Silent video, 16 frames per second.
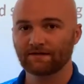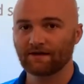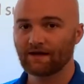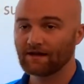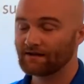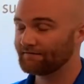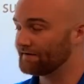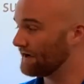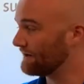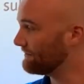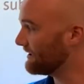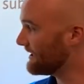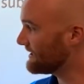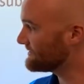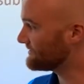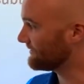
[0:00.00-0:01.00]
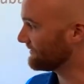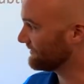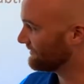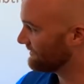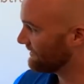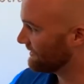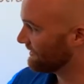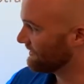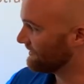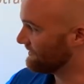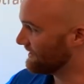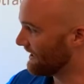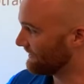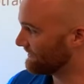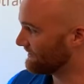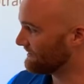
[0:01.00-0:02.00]
and I find my answer.
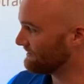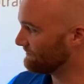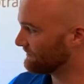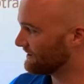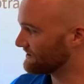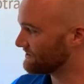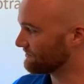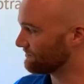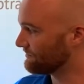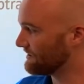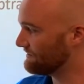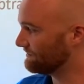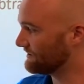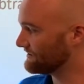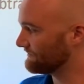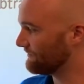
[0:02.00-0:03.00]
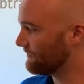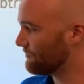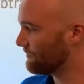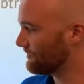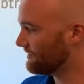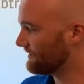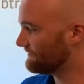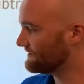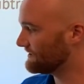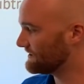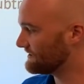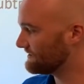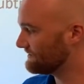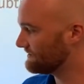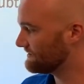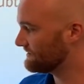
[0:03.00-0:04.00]
Nothing plus 3 plus 4 gives
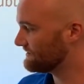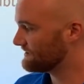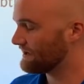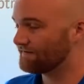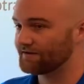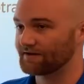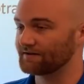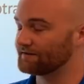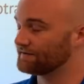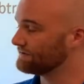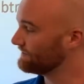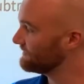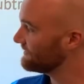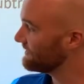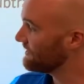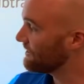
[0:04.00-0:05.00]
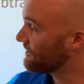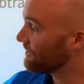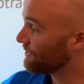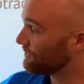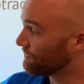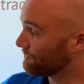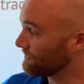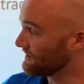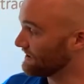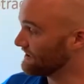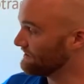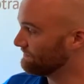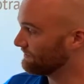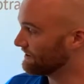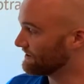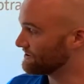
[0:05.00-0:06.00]
us 7.
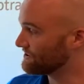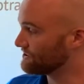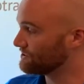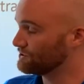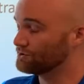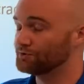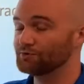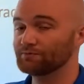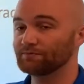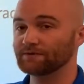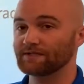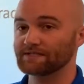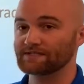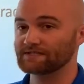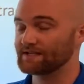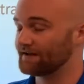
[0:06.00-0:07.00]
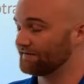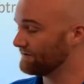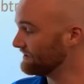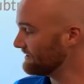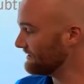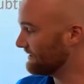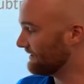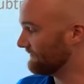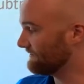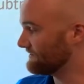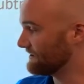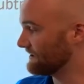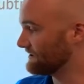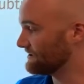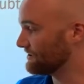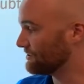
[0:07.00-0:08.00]
3 plus 2 plus 7 gives
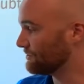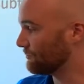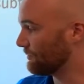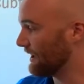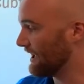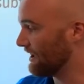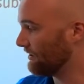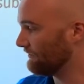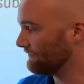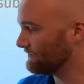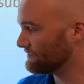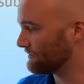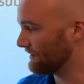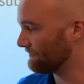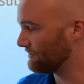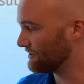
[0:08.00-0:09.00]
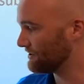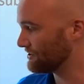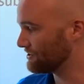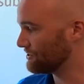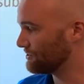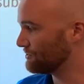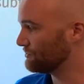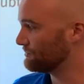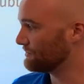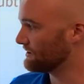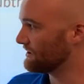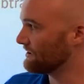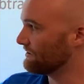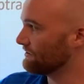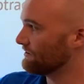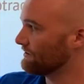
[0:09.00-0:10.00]
us 12, so I put a 2
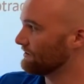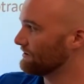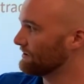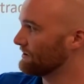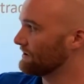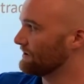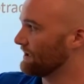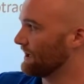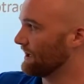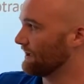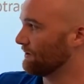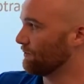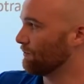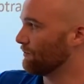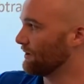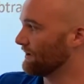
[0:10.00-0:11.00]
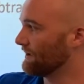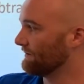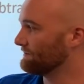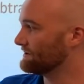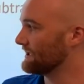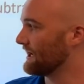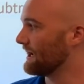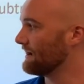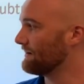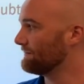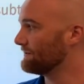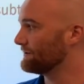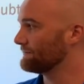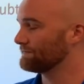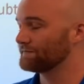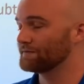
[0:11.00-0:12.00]
here and a 1 up top.